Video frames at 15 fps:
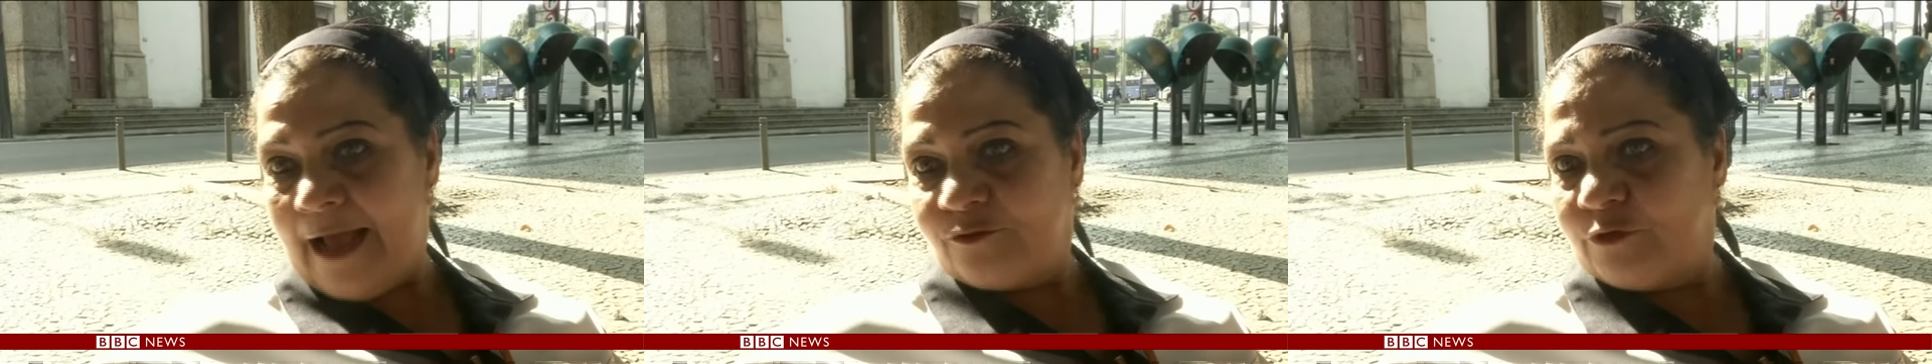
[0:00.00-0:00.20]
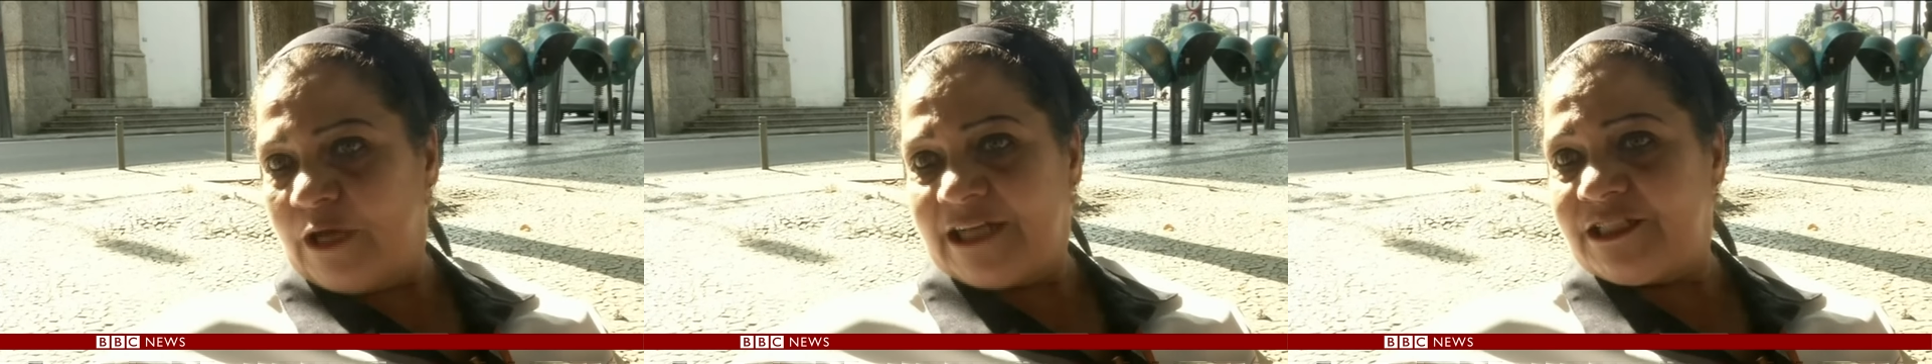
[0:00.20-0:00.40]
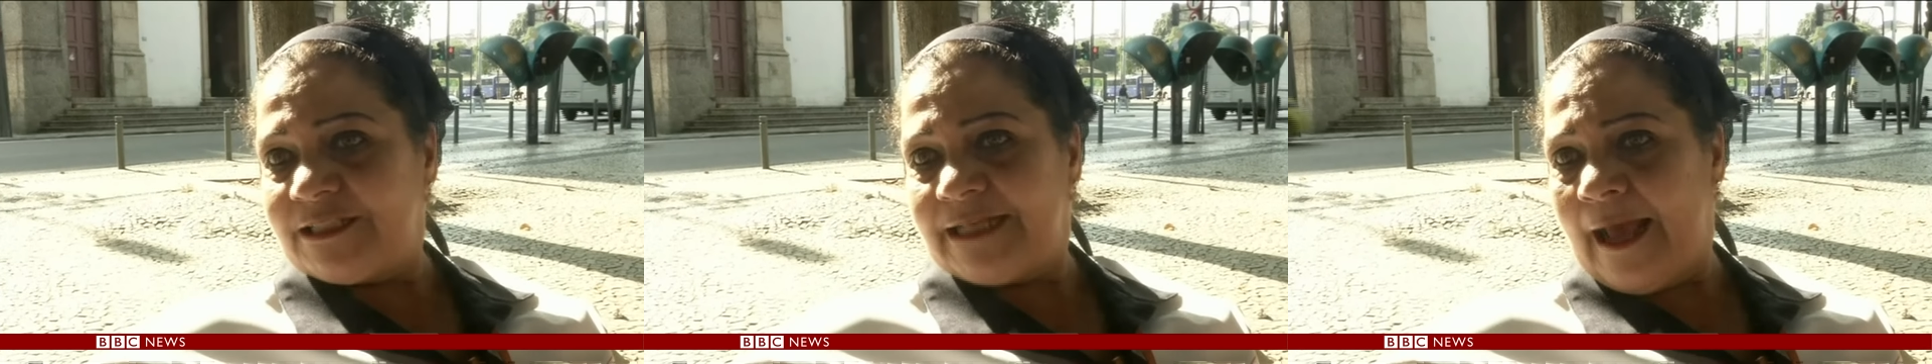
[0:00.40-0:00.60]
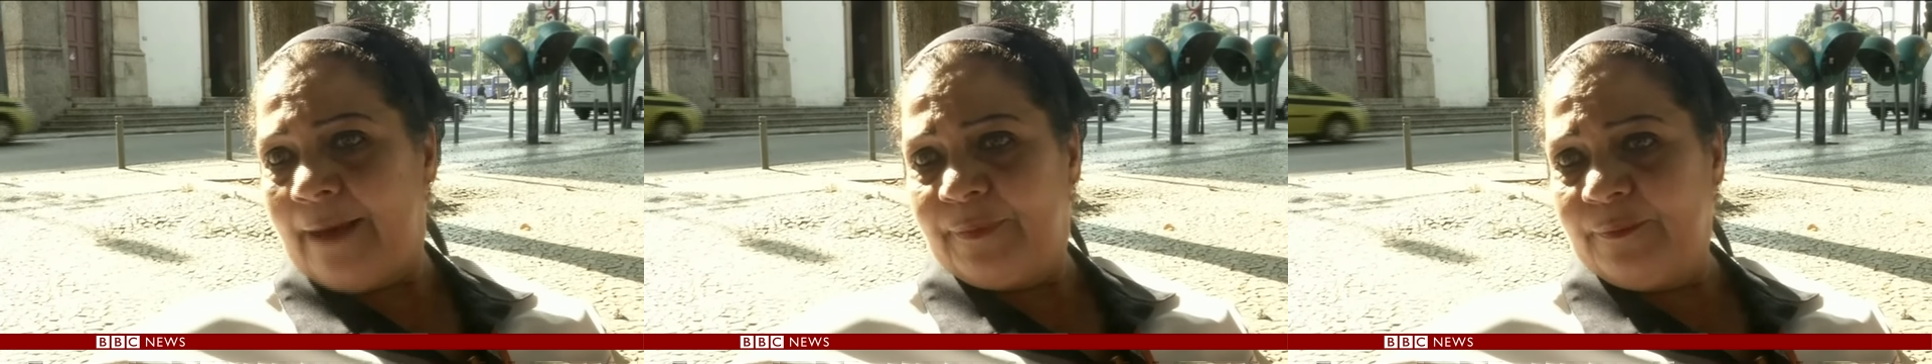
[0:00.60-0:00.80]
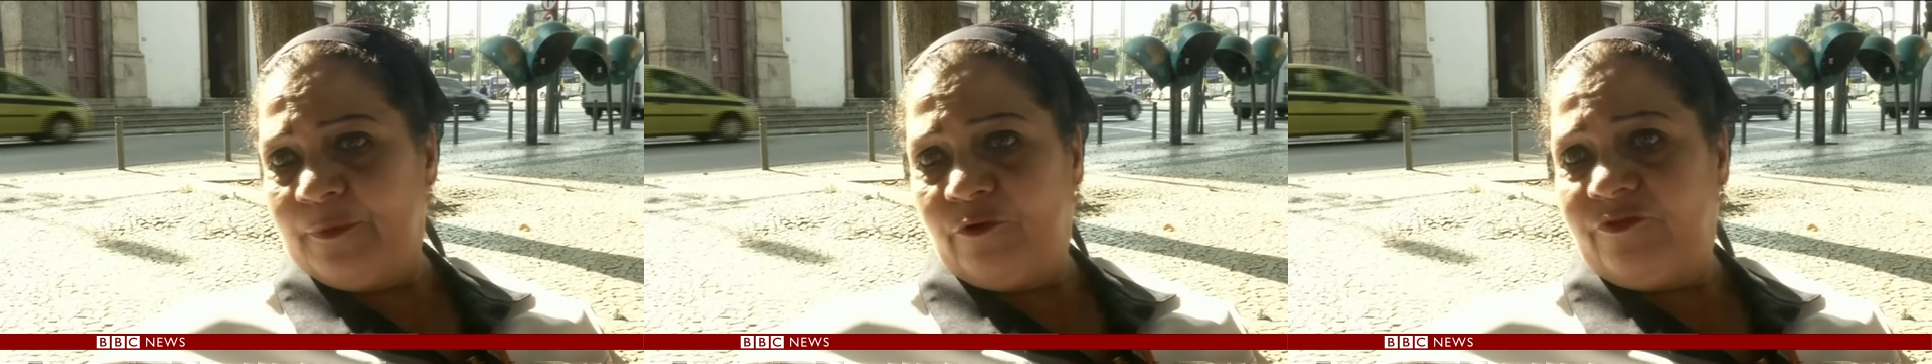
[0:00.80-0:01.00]
I think it
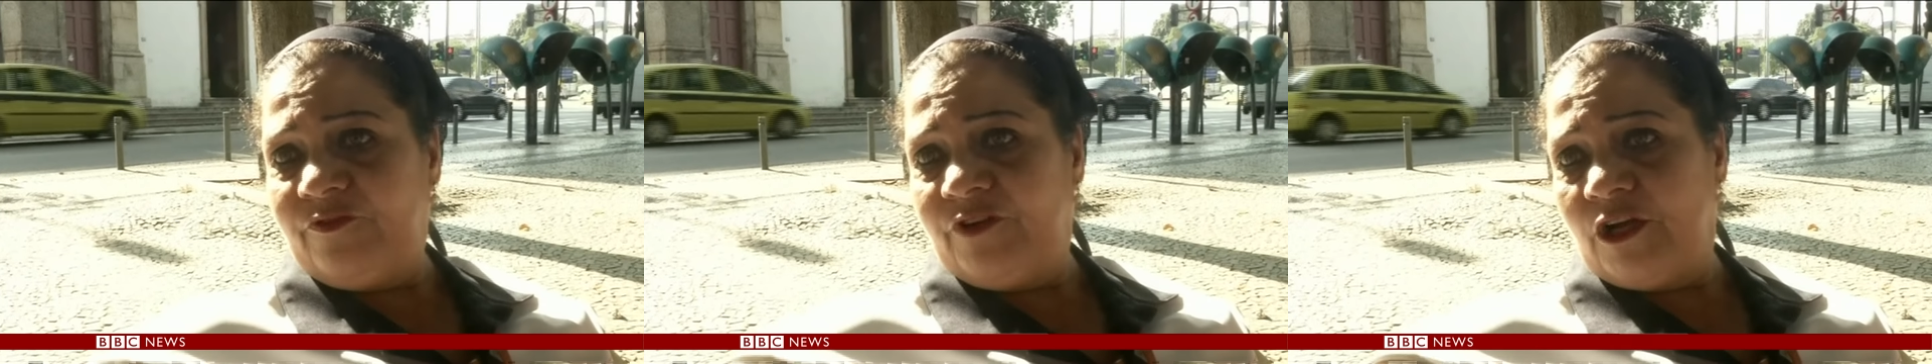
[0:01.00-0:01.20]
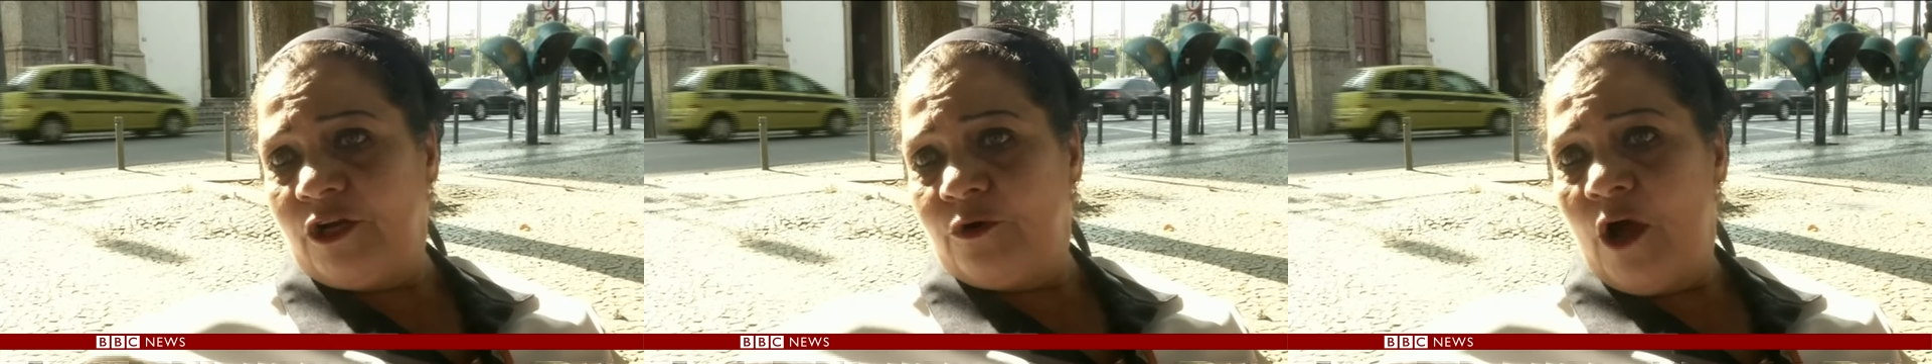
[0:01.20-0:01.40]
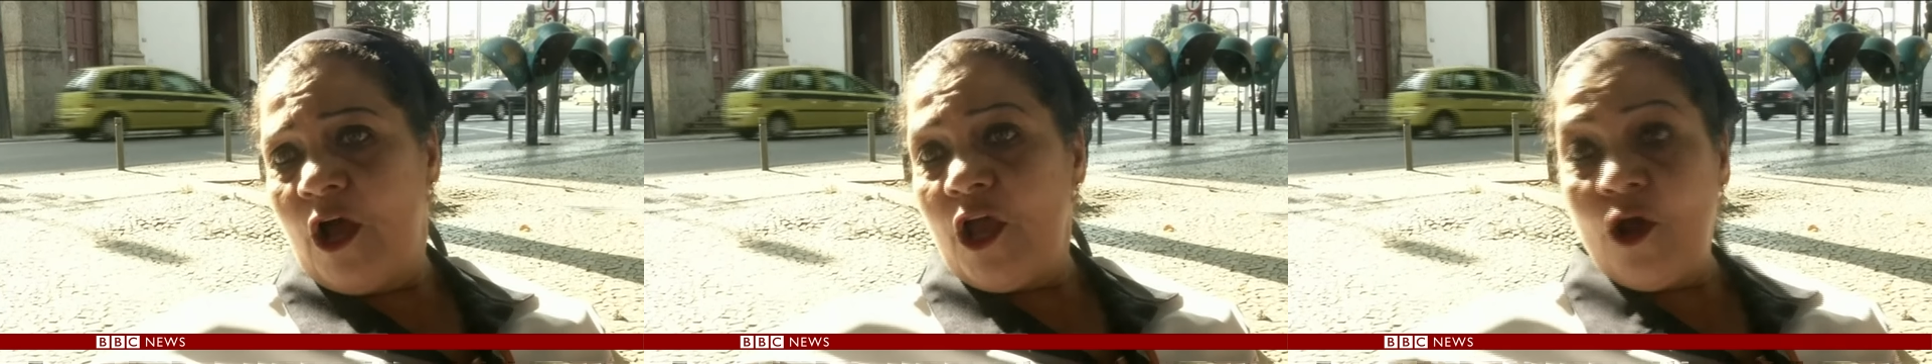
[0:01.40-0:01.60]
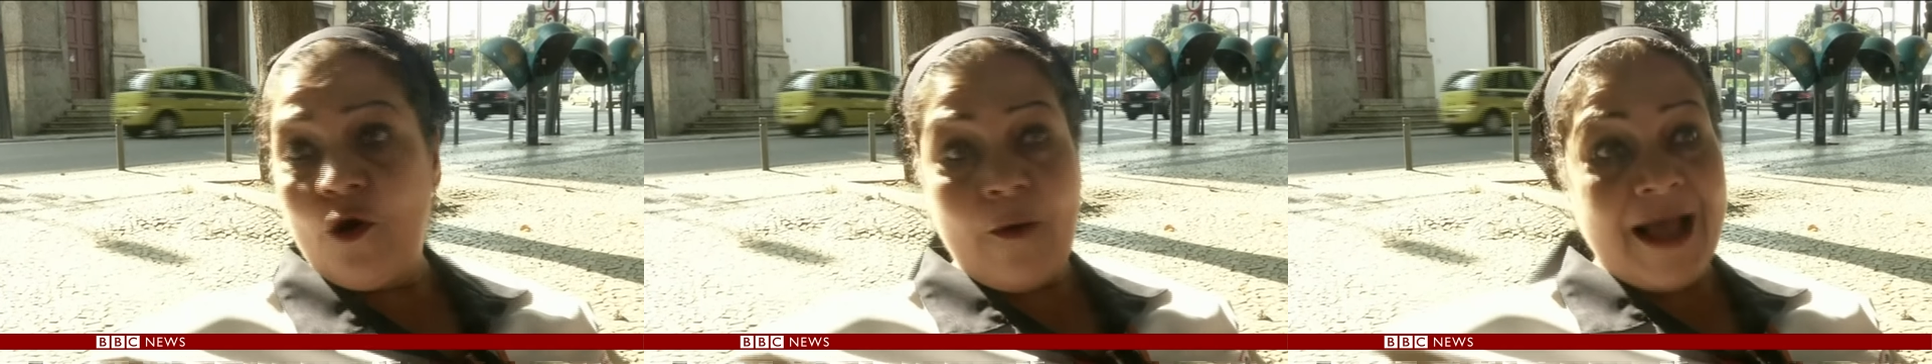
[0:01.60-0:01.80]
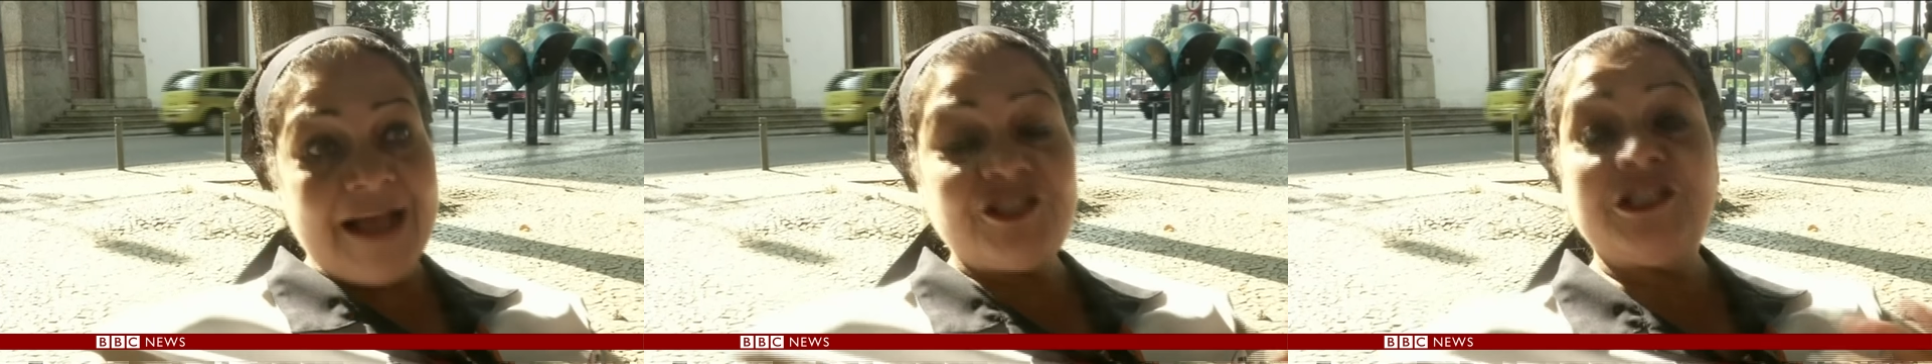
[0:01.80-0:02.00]
should end once and
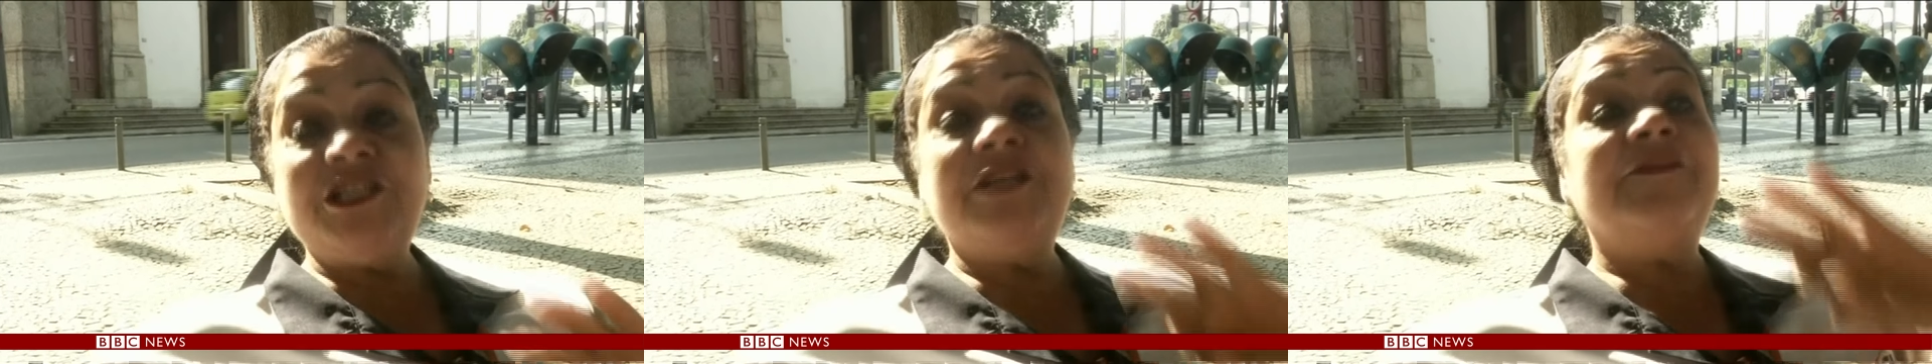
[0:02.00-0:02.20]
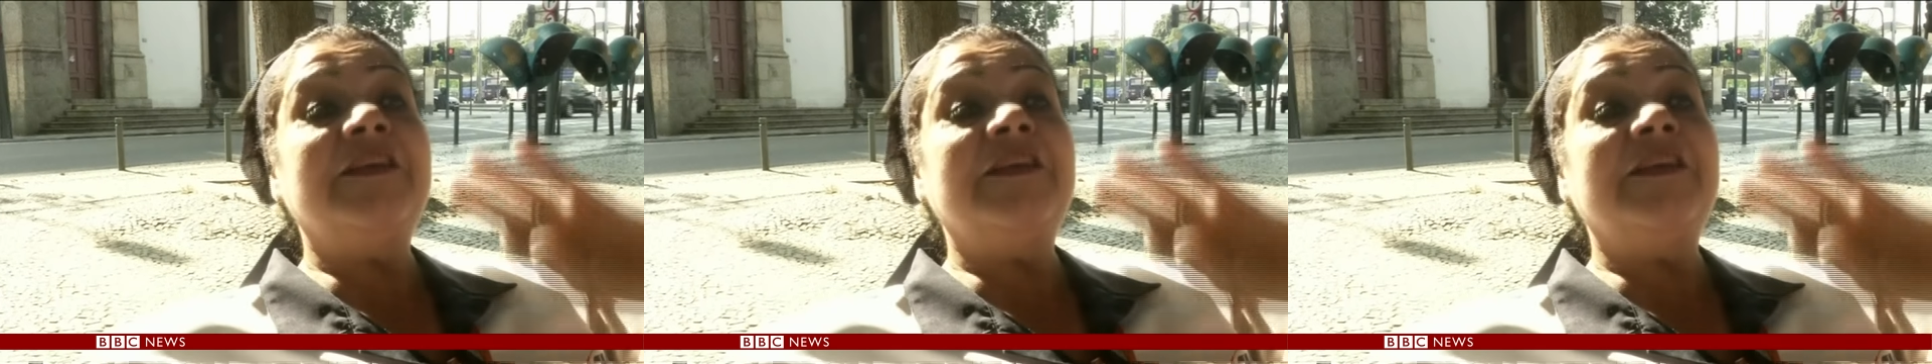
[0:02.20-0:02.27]
for all.